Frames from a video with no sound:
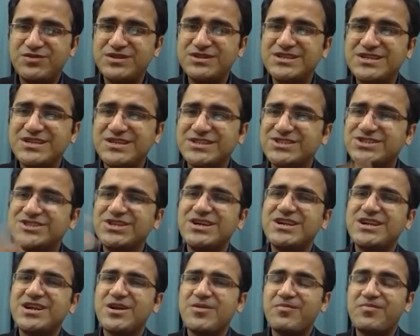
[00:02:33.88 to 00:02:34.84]
with their
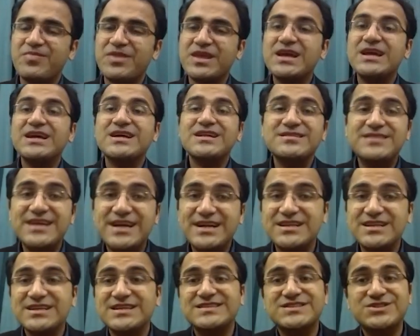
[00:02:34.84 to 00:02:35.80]
sternum.
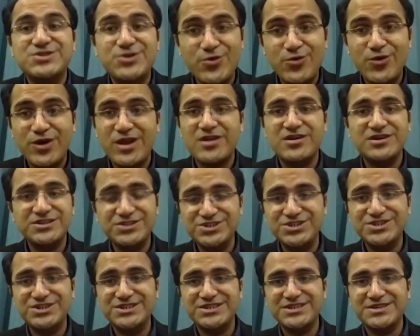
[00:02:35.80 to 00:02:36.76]
That is nuchal
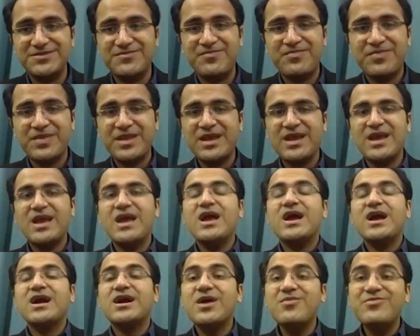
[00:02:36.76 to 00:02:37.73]
rigidity.
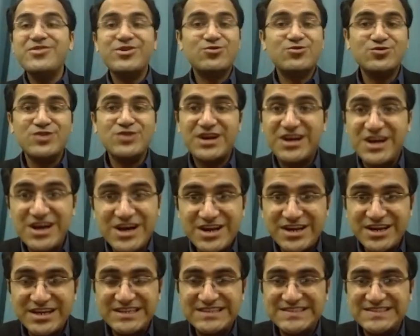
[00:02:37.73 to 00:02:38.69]
Coming to the
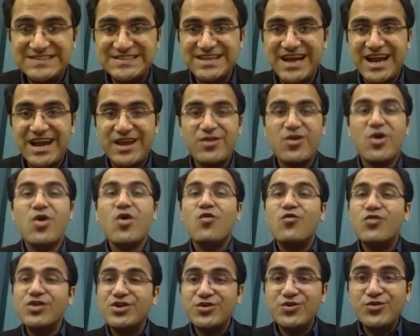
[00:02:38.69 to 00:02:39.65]
Kernig sign,
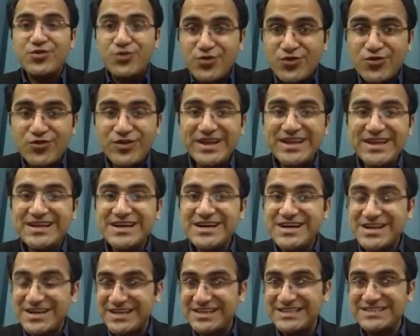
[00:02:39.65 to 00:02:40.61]
what you do in
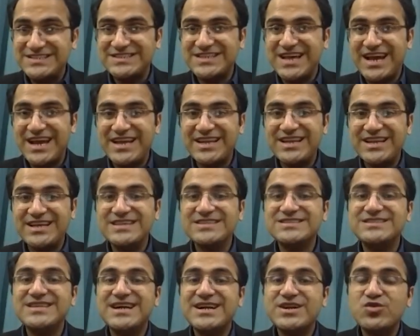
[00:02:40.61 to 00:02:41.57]
Kernig sign
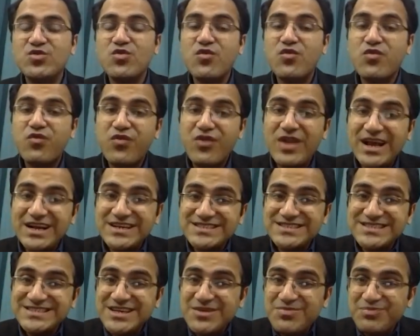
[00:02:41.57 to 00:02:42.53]
is that you
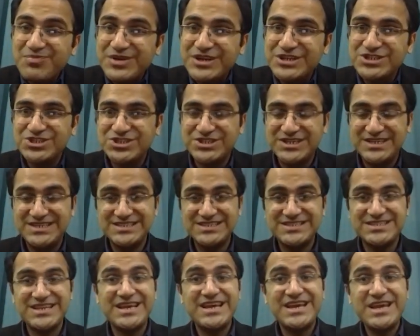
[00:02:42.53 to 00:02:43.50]
flex the
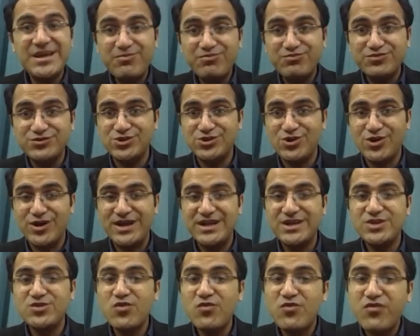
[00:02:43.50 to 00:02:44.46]
patient's hip
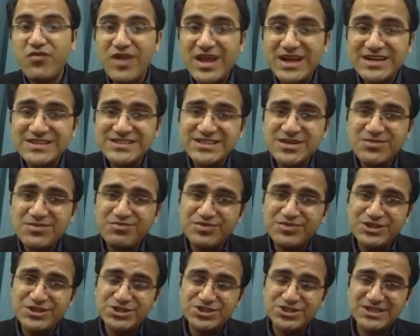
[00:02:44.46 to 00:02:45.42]
joint, you flex the
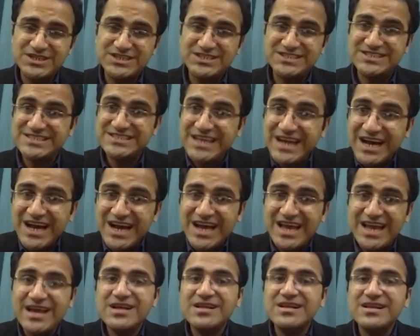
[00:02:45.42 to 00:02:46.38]
patient's
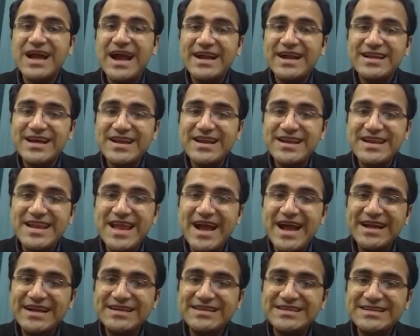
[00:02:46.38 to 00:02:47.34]
thigh at a
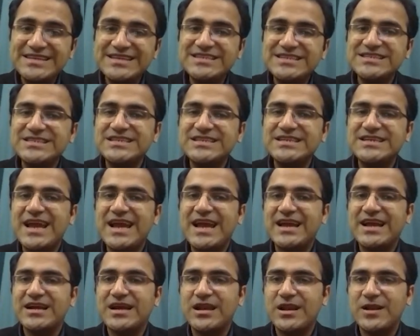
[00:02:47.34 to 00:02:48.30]
90 degree
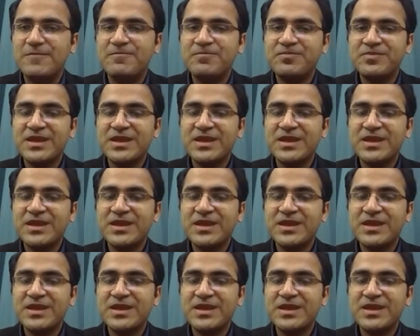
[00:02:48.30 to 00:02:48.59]
angle,